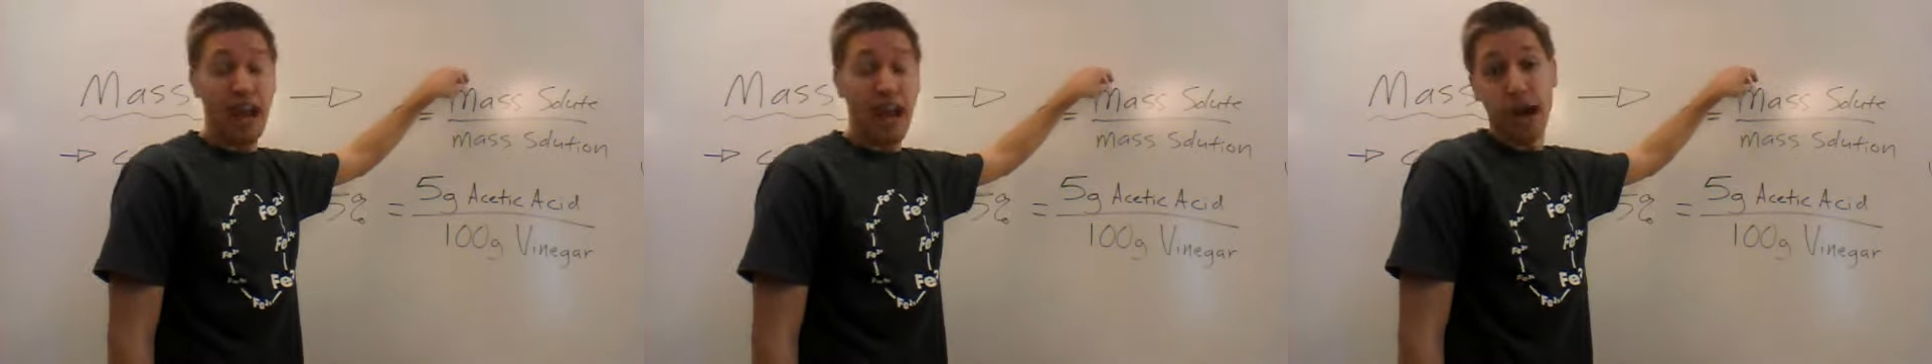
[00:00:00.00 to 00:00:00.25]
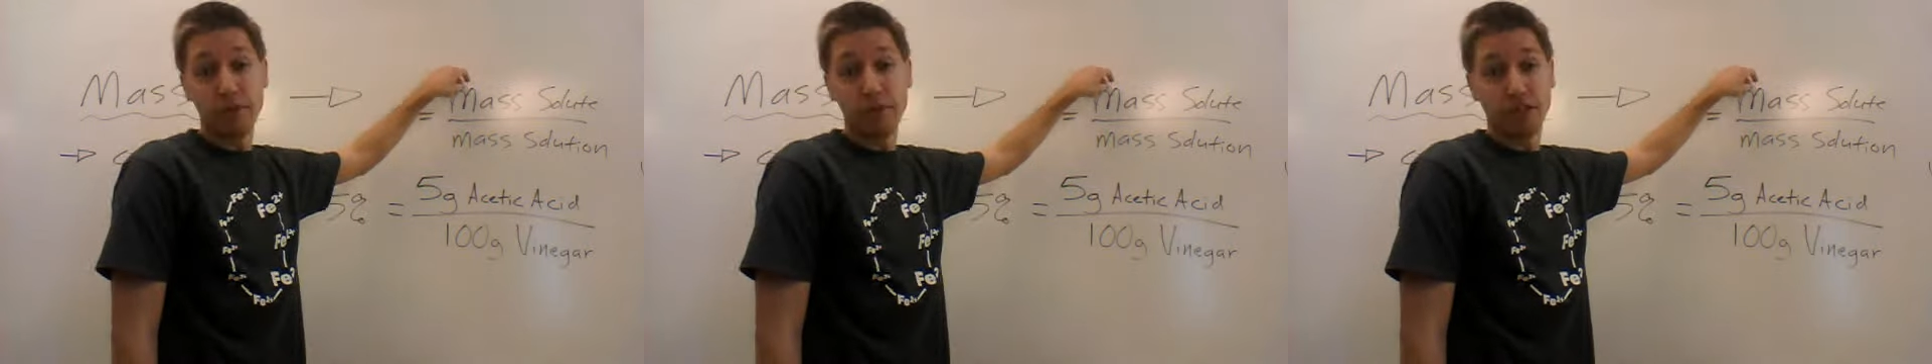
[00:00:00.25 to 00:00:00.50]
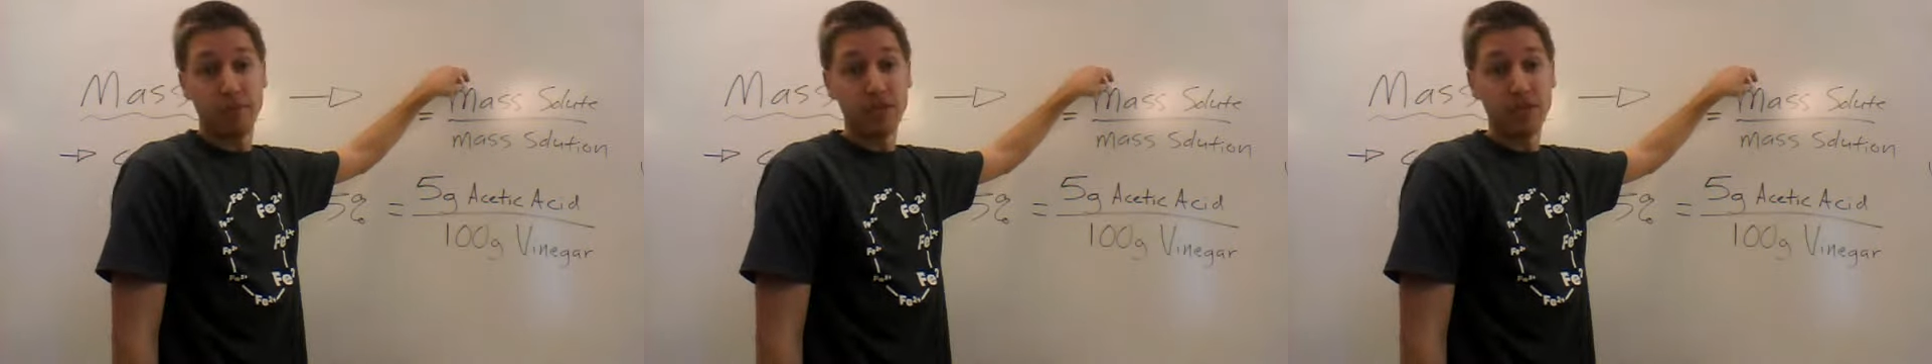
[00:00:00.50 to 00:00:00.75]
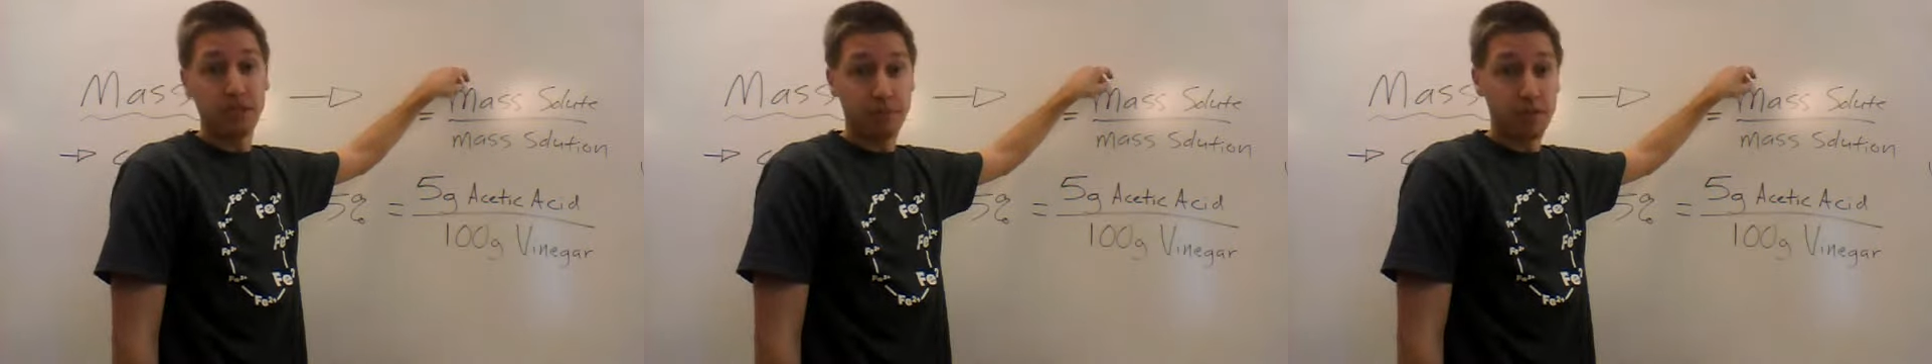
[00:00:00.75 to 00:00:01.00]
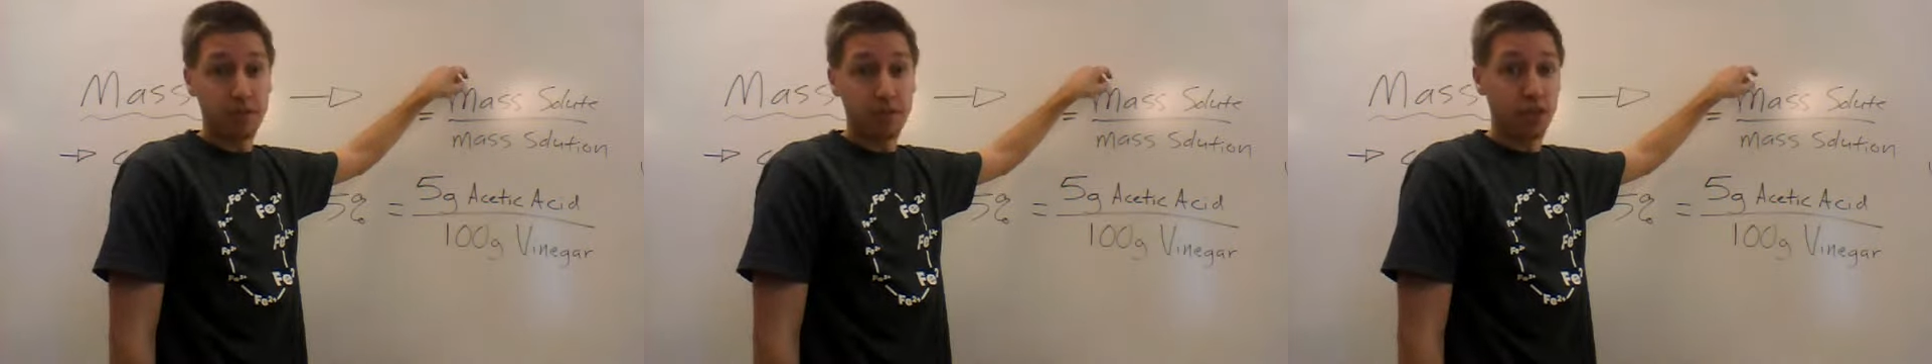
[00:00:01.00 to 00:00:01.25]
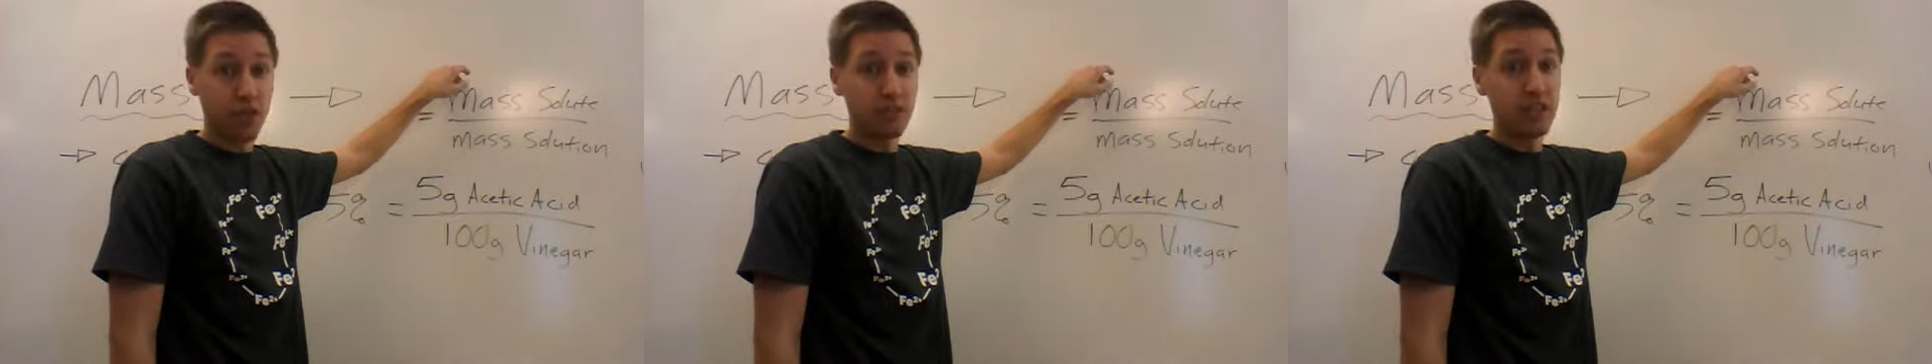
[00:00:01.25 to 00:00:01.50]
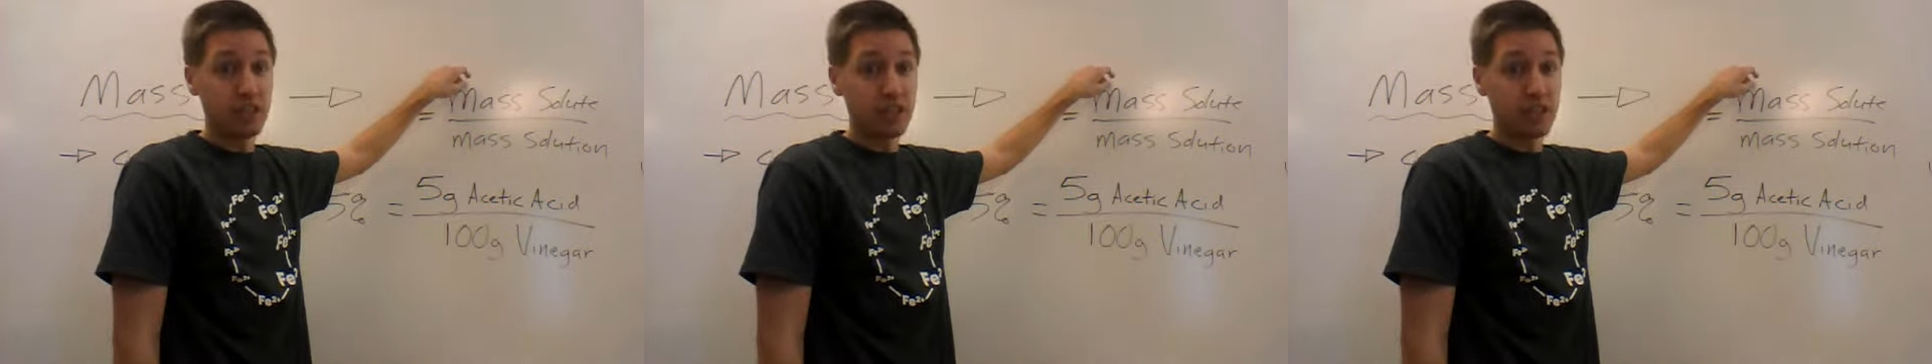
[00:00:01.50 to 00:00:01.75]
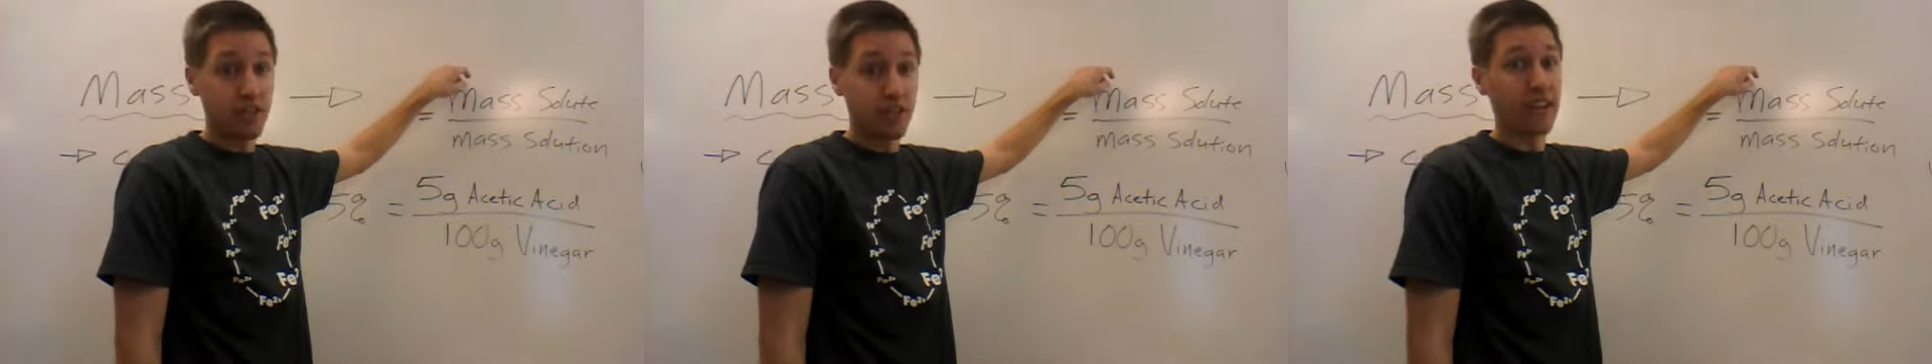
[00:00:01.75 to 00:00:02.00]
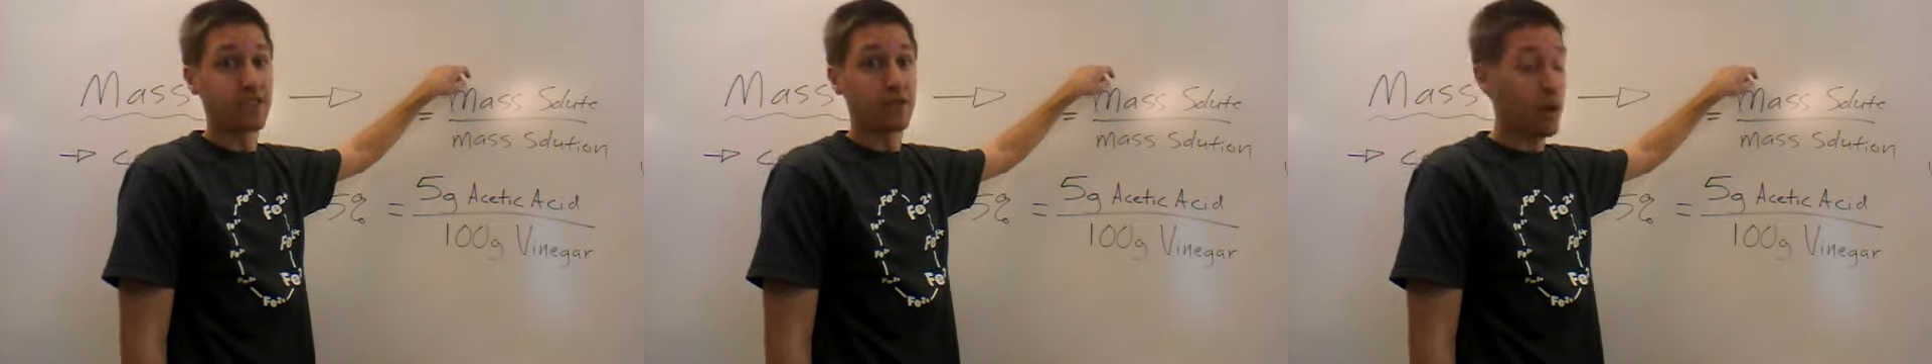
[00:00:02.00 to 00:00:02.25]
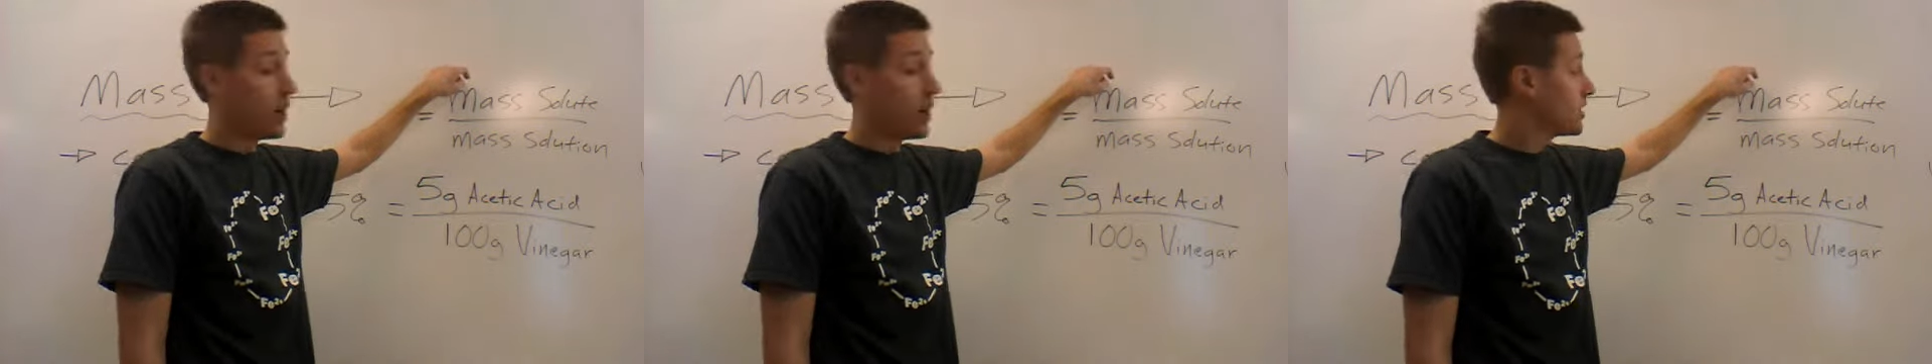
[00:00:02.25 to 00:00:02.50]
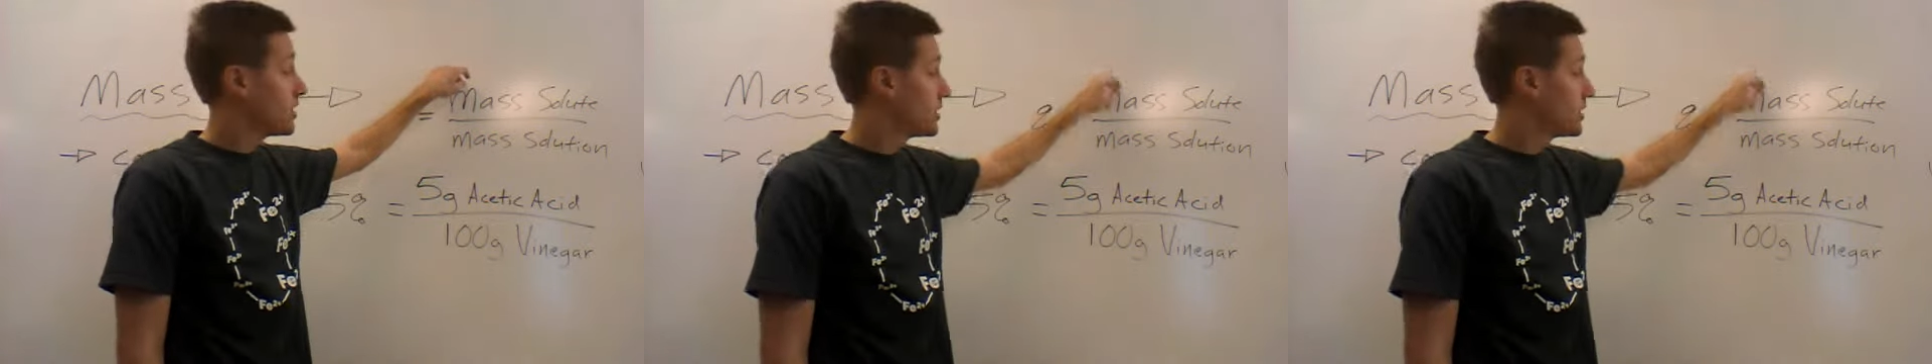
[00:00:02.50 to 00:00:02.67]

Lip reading: how much of my stuff is dissolved into here that I actually want,